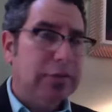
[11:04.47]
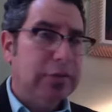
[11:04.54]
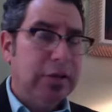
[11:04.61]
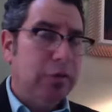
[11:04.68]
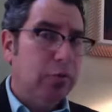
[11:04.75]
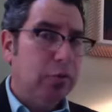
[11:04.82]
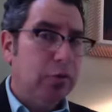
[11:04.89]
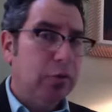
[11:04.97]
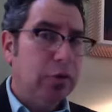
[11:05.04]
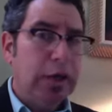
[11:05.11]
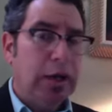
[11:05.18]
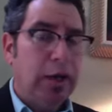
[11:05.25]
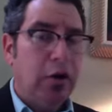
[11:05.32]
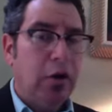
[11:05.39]

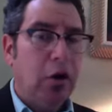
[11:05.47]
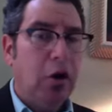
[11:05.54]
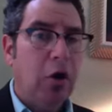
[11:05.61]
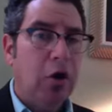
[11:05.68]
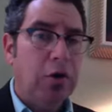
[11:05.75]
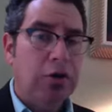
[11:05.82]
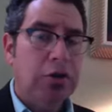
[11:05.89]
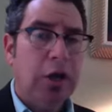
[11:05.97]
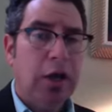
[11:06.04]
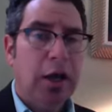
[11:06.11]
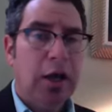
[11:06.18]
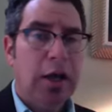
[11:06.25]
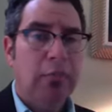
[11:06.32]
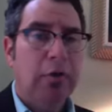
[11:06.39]
really had a hard
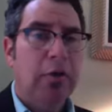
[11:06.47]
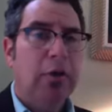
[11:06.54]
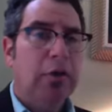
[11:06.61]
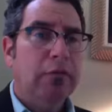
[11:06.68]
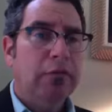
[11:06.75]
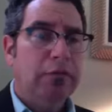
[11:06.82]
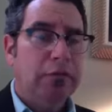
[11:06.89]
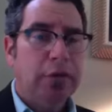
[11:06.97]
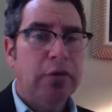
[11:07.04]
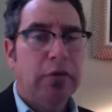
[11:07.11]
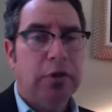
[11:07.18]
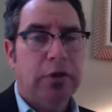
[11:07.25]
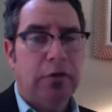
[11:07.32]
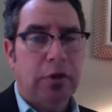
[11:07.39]
time
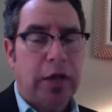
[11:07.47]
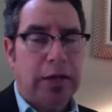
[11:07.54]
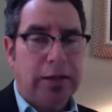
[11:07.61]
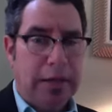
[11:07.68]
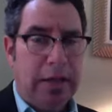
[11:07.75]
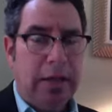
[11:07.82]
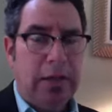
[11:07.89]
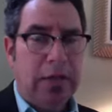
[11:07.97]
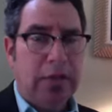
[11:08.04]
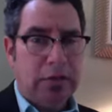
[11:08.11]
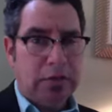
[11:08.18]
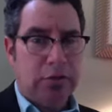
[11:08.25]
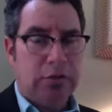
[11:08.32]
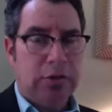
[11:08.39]
feeling their identity
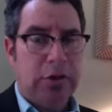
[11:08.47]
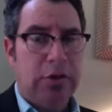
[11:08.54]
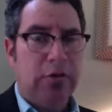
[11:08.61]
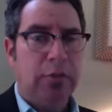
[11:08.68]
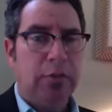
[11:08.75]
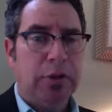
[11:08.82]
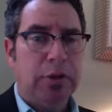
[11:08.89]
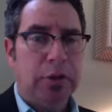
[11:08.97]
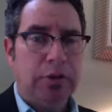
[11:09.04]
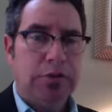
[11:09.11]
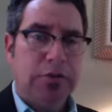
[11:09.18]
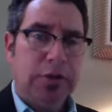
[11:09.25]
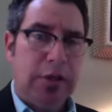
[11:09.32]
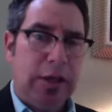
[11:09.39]
as a leader
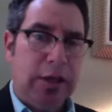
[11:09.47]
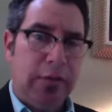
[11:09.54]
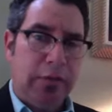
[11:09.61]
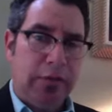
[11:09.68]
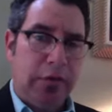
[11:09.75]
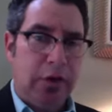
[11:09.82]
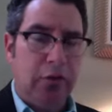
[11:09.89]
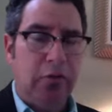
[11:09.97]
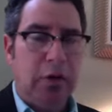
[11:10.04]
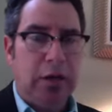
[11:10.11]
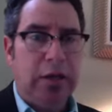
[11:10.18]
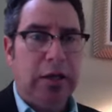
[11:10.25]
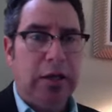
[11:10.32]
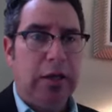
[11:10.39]
because they had this other
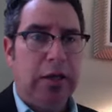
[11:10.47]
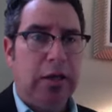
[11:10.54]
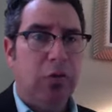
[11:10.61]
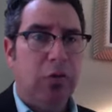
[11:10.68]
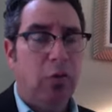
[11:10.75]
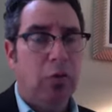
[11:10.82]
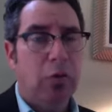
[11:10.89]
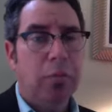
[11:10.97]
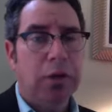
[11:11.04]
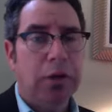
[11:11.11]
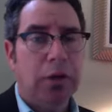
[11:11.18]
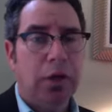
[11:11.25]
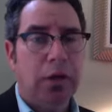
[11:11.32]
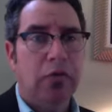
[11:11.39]
identity, or
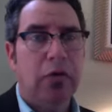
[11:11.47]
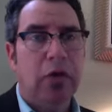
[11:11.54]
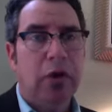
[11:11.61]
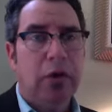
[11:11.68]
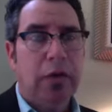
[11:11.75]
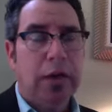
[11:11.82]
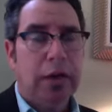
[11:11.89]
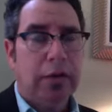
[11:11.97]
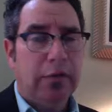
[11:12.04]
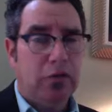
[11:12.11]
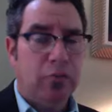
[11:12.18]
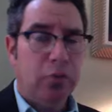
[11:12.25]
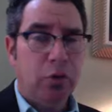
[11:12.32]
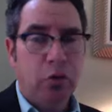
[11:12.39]
because they had
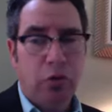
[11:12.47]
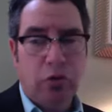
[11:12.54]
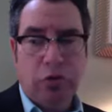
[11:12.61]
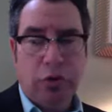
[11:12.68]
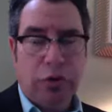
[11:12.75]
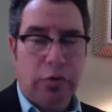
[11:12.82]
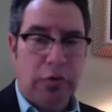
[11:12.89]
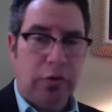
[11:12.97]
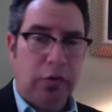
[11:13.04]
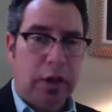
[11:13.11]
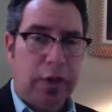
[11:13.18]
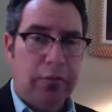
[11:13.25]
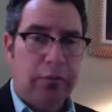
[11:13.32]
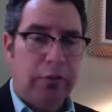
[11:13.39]
this person in their
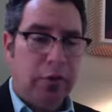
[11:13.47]
life